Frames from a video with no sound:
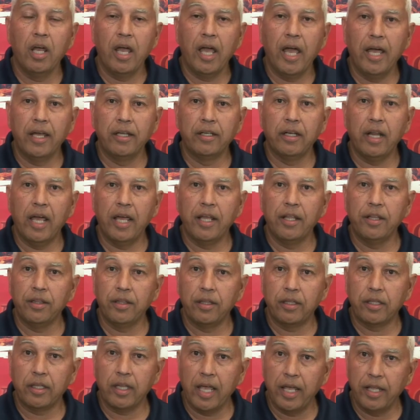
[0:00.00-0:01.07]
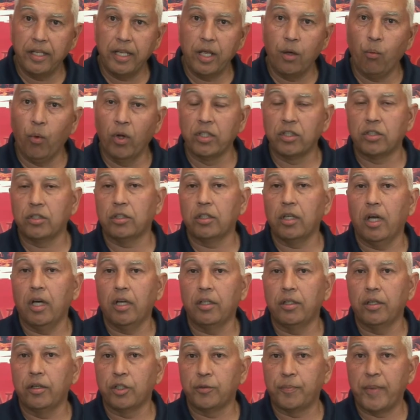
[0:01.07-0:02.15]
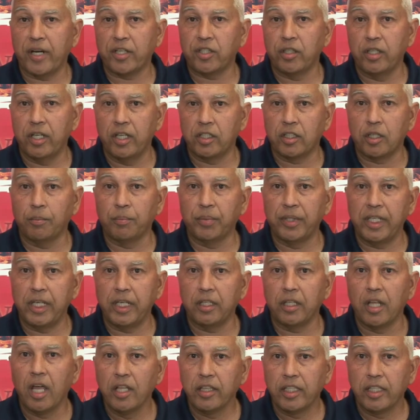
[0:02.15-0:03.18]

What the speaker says: And then once their inspection is complete,